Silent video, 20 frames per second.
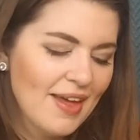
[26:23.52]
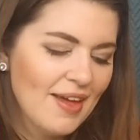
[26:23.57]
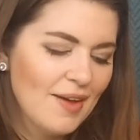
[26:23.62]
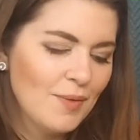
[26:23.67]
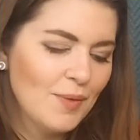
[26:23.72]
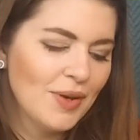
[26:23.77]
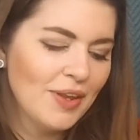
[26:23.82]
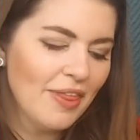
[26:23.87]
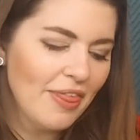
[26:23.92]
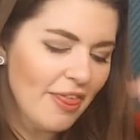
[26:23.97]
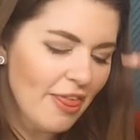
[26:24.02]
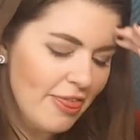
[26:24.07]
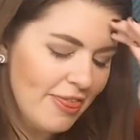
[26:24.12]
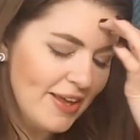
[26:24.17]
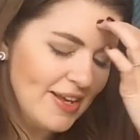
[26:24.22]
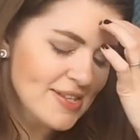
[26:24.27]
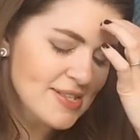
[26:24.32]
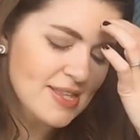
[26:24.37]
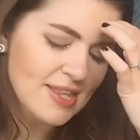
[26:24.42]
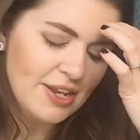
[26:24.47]
one of the
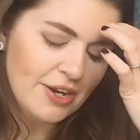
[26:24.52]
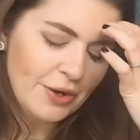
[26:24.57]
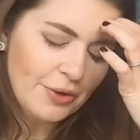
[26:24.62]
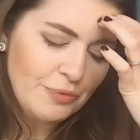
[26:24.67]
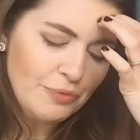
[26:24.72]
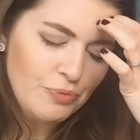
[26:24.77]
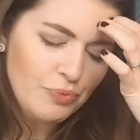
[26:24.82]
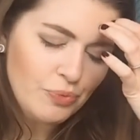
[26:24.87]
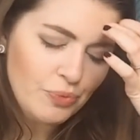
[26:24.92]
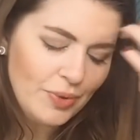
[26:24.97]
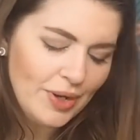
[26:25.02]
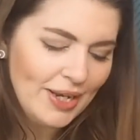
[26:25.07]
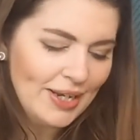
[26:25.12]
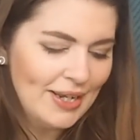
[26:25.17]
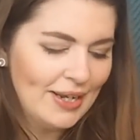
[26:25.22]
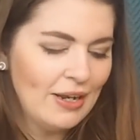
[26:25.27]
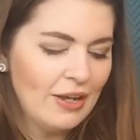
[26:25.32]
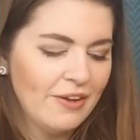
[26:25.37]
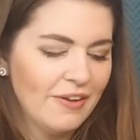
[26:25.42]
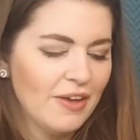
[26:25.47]
things that I
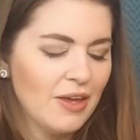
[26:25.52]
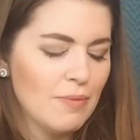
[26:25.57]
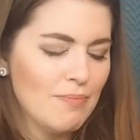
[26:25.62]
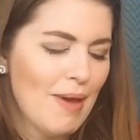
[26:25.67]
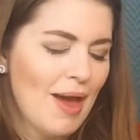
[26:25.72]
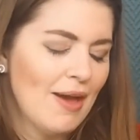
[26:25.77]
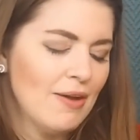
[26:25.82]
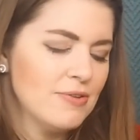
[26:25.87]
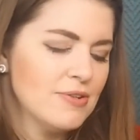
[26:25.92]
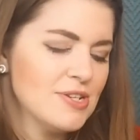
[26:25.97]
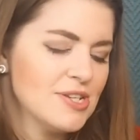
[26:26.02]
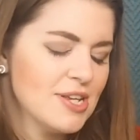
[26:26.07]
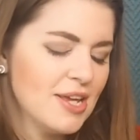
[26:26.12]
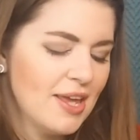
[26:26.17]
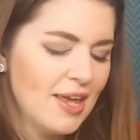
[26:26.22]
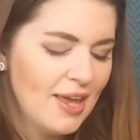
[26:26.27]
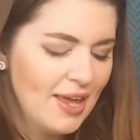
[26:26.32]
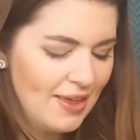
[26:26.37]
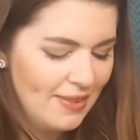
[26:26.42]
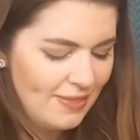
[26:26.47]
really like about
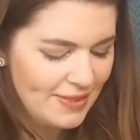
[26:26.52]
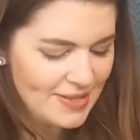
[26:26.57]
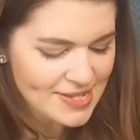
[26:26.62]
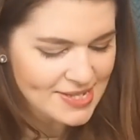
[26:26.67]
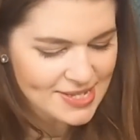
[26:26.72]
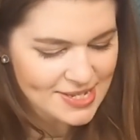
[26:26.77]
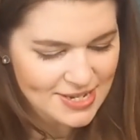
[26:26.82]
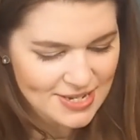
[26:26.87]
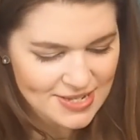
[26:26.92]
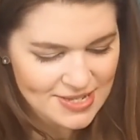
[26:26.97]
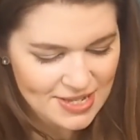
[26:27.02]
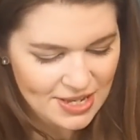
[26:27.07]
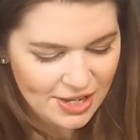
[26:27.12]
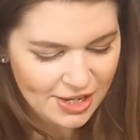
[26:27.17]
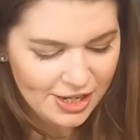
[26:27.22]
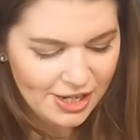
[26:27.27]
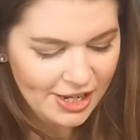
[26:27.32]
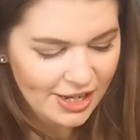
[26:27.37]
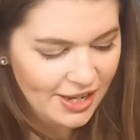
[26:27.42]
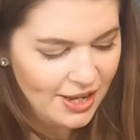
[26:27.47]
this
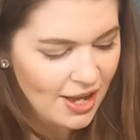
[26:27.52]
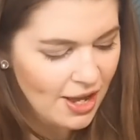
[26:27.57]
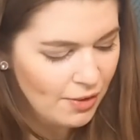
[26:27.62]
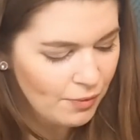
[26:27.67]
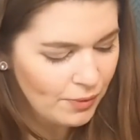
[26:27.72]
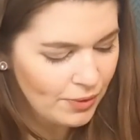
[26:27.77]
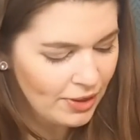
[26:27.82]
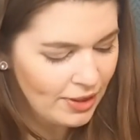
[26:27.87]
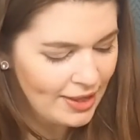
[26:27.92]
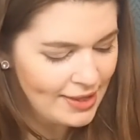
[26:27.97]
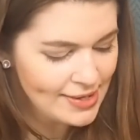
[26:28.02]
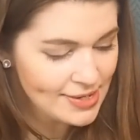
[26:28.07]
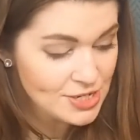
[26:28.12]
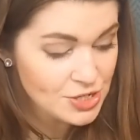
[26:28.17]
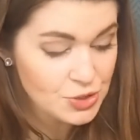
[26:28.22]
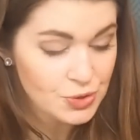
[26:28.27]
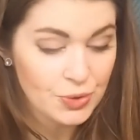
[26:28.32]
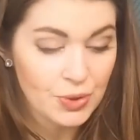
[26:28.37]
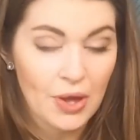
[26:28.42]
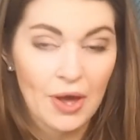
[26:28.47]
designer, I will link
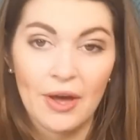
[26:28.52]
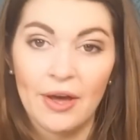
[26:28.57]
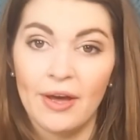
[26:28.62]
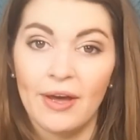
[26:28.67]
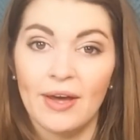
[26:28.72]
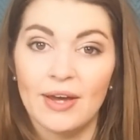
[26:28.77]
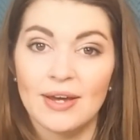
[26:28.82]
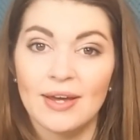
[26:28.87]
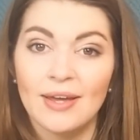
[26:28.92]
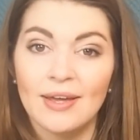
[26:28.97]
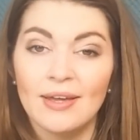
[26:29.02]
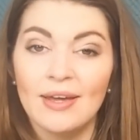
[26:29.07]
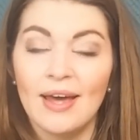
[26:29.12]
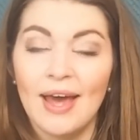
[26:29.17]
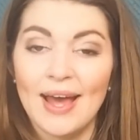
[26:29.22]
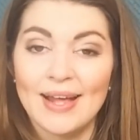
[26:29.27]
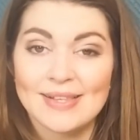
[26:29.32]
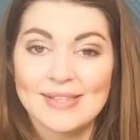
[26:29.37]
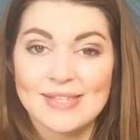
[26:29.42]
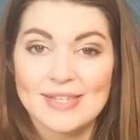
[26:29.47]
to her
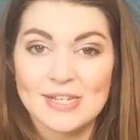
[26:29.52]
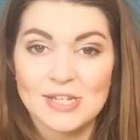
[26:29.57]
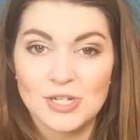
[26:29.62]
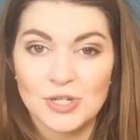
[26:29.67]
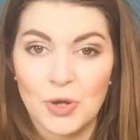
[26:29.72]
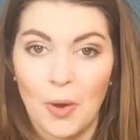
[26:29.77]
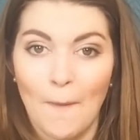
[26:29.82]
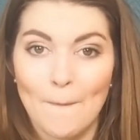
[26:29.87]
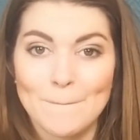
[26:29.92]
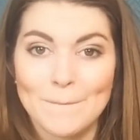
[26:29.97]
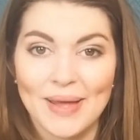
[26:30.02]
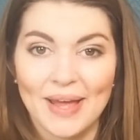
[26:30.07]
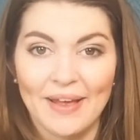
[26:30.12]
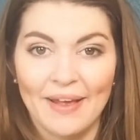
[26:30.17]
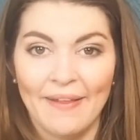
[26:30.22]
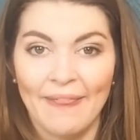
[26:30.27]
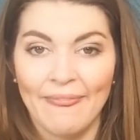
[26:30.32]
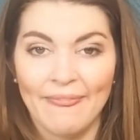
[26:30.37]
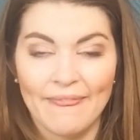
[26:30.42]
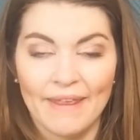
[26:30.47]
Etsy shop
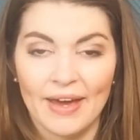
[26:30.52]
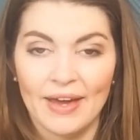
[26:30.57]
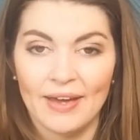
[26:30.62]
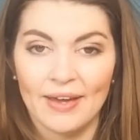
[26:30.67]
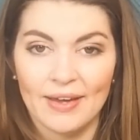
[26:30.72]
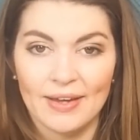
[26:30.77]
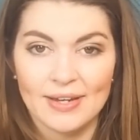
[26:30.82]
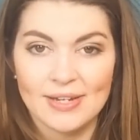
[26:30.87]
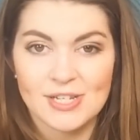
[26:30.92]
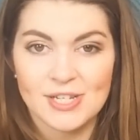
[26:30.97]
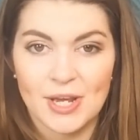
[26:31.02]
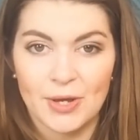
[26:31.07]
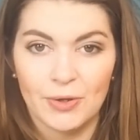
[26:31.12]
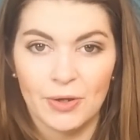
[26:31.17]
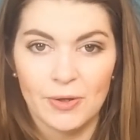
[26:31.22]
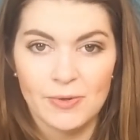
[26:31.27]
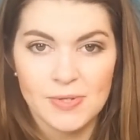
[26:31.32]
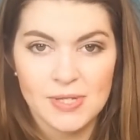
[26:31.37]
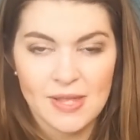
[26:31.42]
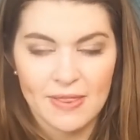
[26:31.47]
in the show
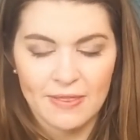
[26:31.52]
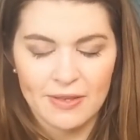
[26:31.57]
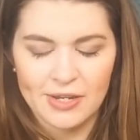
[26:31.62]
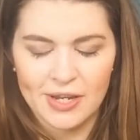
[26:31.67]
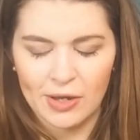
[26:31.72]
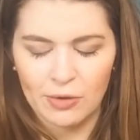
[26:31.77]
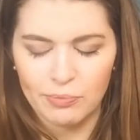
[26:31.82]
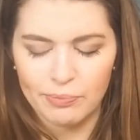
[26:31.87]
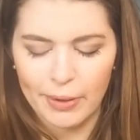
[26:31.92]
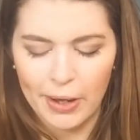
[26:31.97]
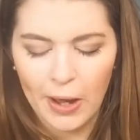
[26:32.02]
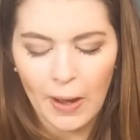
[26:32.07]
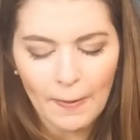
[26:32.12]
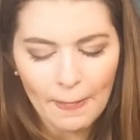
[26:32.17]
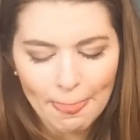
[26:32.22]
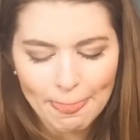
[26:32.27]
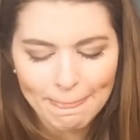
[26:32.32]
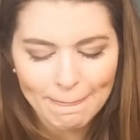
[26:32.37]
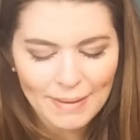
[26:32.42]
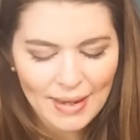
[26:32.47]
notes in the down bar,
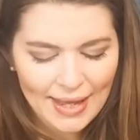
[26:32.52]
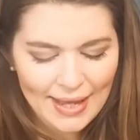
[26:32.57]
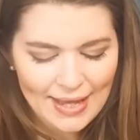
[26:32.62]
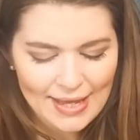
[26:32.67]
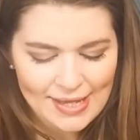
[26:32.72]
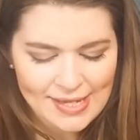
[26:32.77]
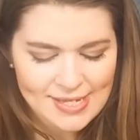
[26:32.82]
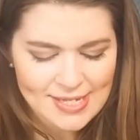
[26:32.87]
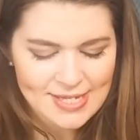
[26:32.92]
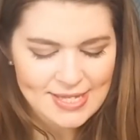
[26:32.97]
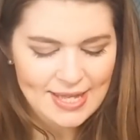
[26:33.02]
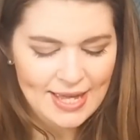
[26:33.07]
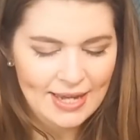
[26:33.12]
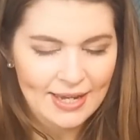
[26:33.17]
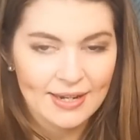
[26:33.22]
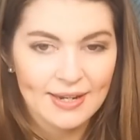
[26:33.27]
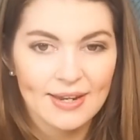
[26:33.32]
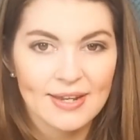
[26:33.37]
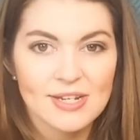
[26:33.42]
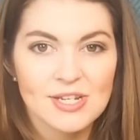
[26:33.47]
is
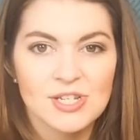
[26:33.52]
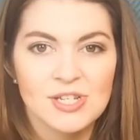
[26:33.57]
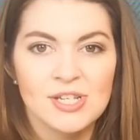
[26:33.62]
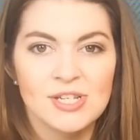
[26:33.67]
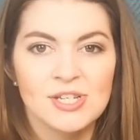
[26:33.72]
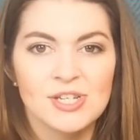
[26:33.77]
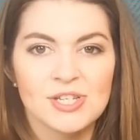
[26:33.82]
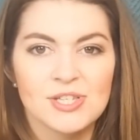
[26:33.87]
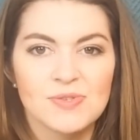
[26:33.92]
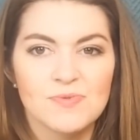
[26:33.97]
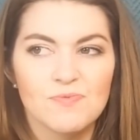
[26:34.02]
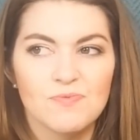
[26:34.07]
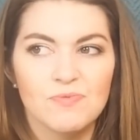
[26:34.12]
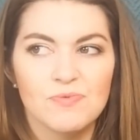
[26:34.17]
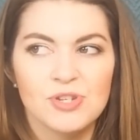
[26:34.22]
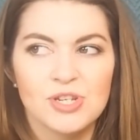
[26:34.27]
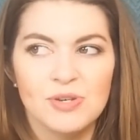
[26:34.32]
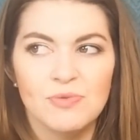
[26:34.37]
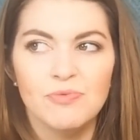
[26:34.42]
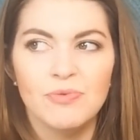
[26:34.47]
that she
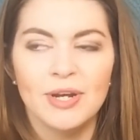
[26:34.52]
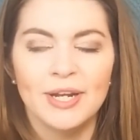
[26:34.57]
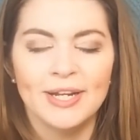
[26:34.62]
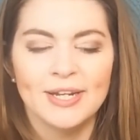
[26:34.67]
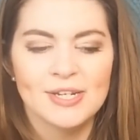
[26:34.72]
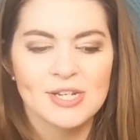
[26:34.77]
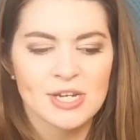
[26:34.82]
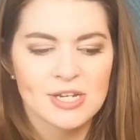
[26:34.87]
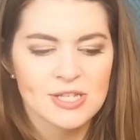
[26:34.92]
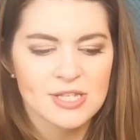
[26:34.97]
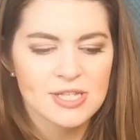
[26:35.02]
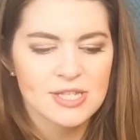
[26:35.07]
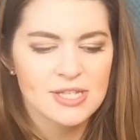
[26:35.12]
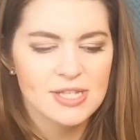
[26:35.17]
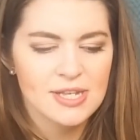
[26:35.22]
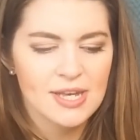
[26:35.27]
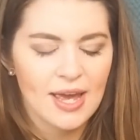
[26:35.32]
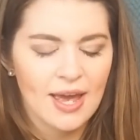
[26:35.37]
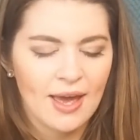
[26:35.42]
really does